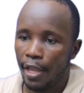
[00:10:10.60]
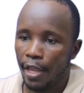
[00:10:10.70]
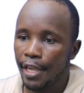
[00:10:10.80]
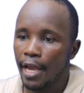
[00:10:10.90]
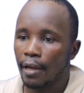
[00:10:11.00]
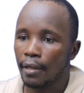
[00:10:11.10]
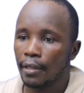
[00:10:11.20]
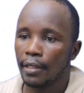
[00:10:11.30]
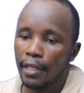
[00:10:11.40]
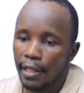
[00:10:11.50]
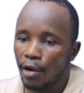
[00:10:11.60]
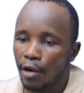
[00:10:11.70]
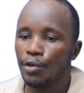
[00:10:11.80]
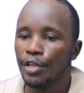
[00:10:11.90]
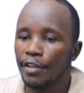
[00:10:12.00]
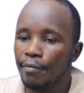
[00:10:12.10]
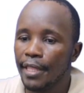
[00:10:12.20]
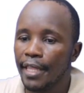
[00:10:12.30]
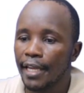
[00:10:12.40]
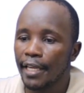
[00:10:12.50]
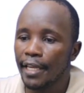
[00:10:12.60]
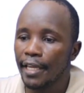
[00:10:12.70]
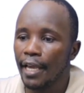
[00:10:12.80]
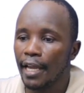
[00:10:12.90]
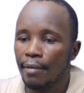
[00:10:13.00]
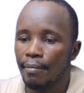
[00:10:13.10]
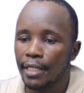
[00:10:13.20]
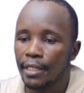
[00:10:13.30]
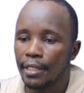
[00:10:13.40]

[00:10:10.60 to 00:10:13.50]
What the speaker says: Here, they are going to give me the key element.